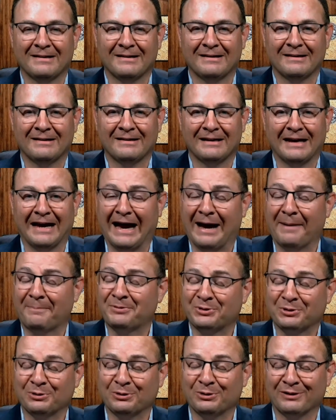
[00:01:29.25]
Yeah,
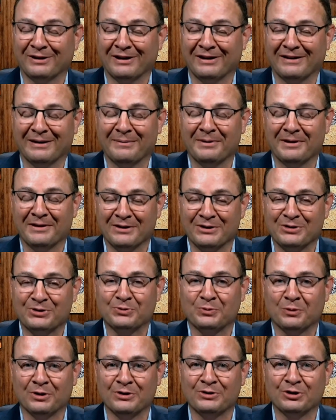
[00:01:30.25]
absolutely. I mean, this
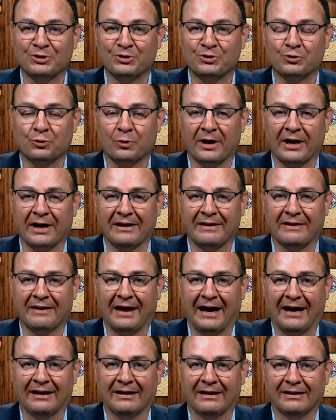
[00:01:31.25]
was a trade
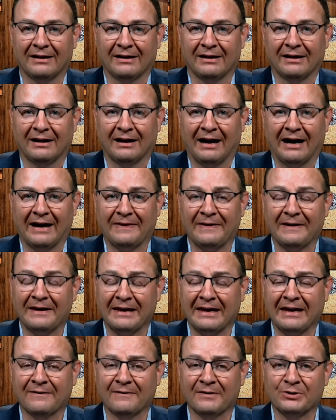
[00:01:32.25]
that I think
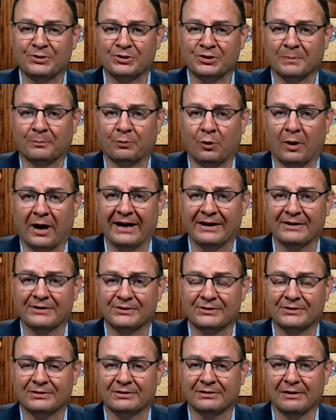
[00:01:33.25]
even surprised
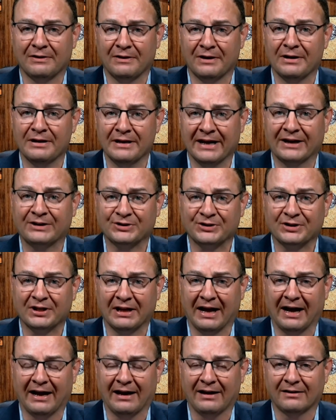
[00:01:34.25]
the Knicks
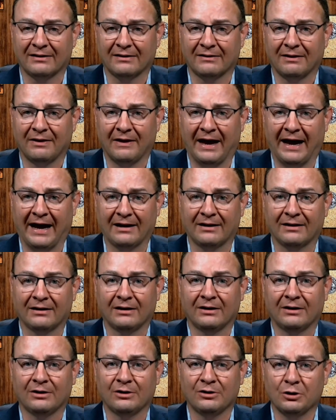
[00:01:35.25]
today, that
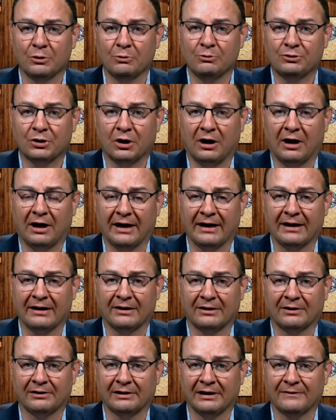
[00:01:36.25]
Utah and
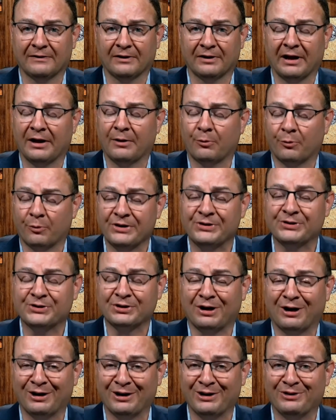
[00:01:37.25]
Cleveland had
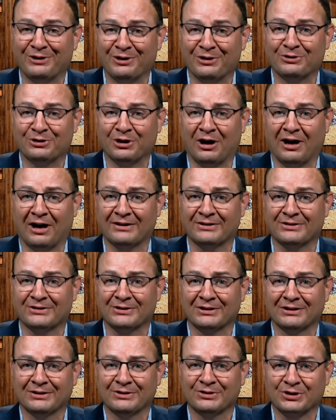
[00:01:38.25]
restarted their talks,
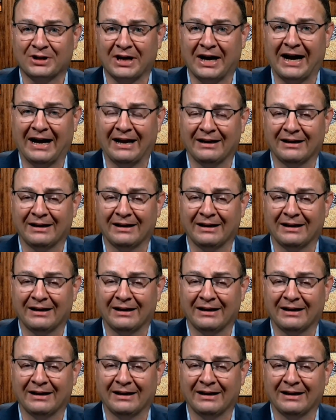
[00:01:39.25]
Scott,